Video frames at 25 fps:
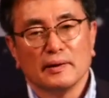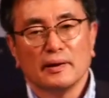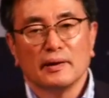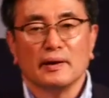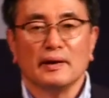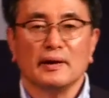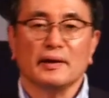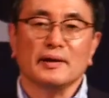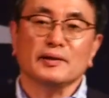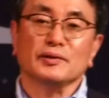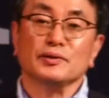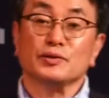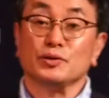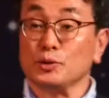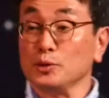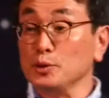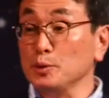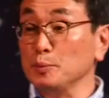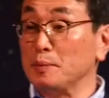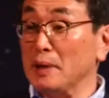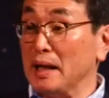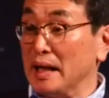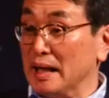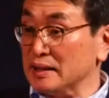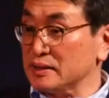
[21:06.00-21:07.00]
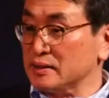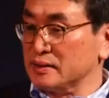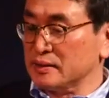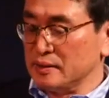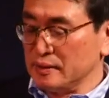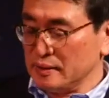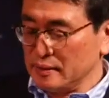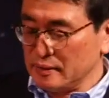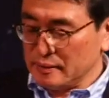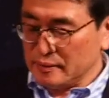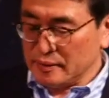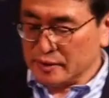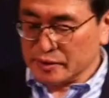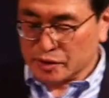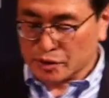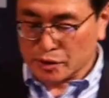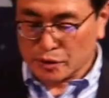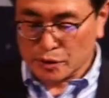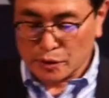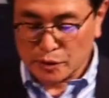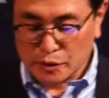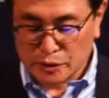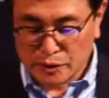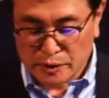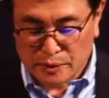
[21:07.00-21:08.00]
uh, to pastor the
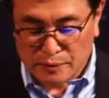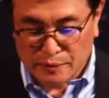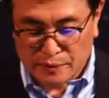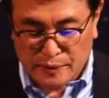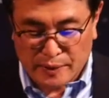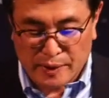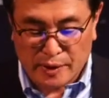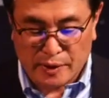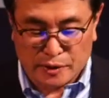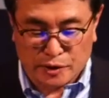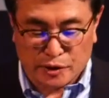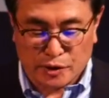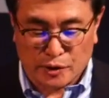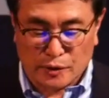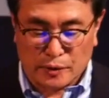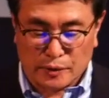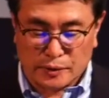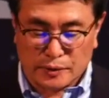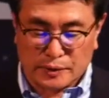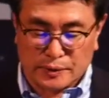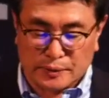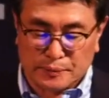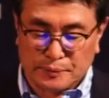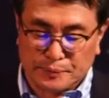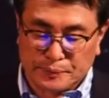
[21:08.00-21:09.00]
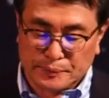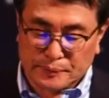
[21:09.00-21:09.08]
church, their church.